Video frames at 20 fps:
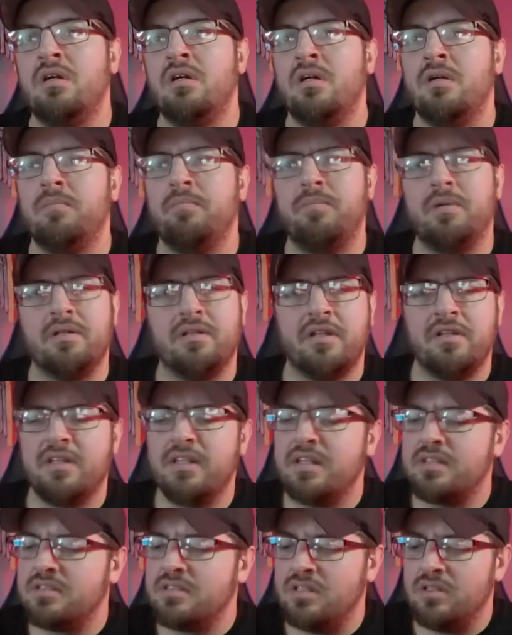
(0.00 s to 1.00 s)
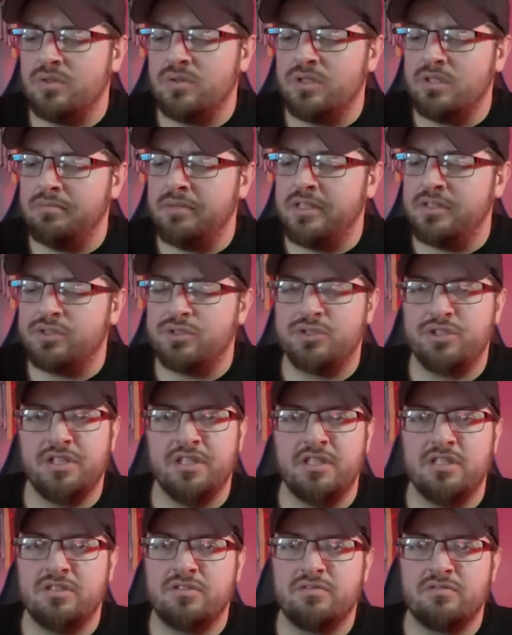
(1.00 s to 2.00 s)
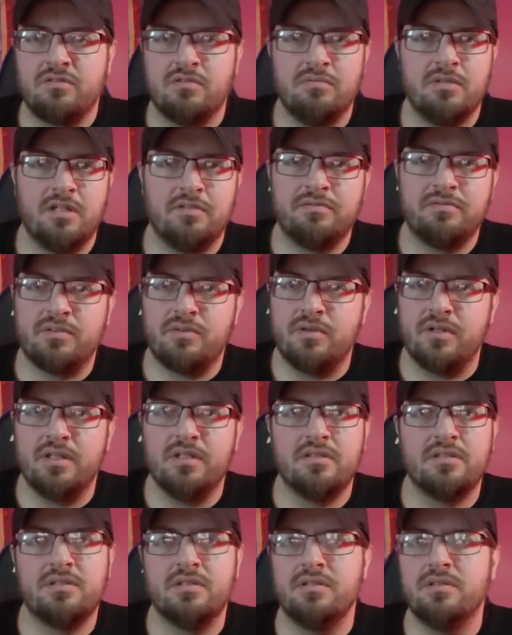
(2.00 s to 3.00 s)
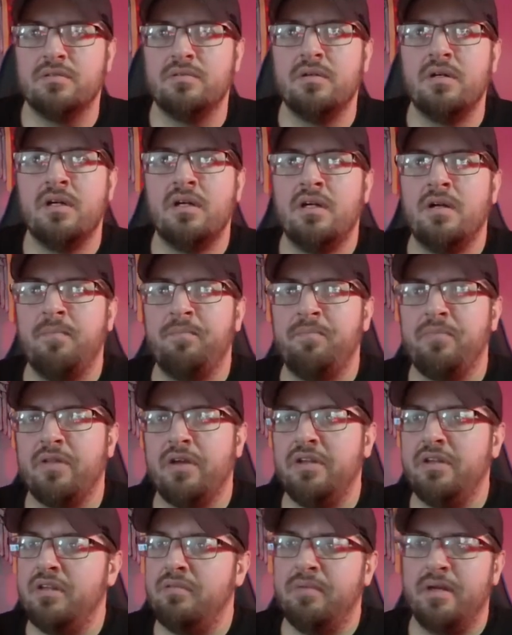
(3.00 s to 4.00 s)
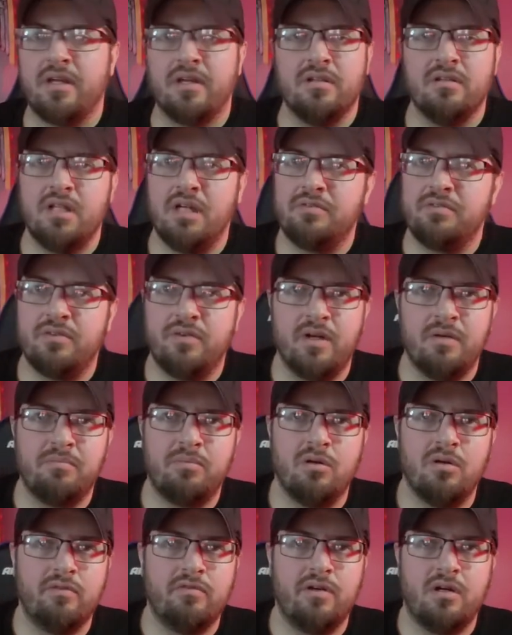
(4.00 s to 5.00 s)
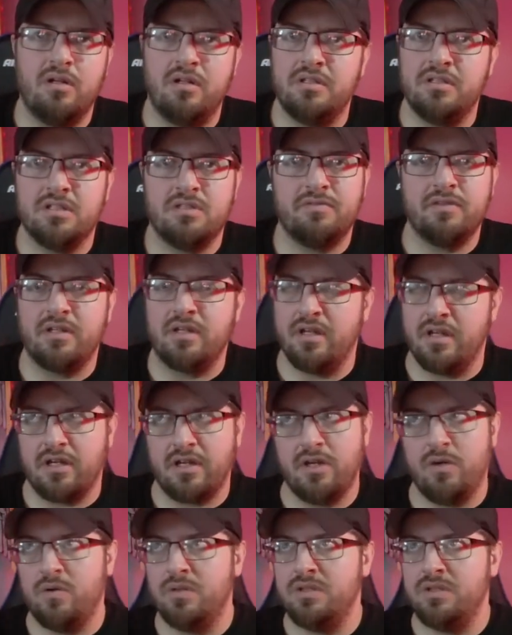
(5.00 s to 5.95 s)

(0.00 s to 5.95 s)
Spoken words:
But I think that's the only major change from left to right. So I didn't make a left and right profile. I just figured I could always,